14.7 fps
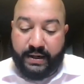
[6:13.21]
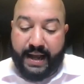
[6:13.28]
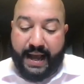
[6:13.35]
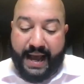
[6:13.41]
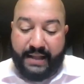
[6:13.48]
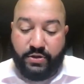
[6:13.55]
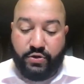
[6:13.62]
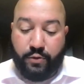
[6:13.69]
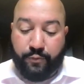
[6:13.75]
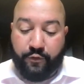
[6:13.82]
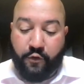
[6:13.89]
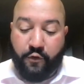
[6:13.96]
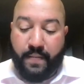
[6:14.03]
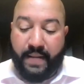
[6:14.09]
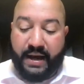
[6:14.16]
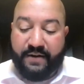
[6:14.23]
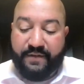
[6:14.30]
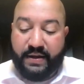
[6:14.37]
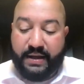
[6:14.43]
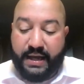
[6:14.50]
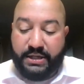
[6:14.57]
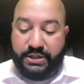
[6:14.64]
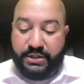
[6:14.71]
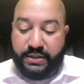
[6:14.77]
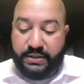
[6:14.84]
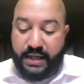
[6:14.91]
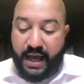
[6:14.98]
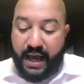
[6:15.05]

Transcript: and to approve the modifications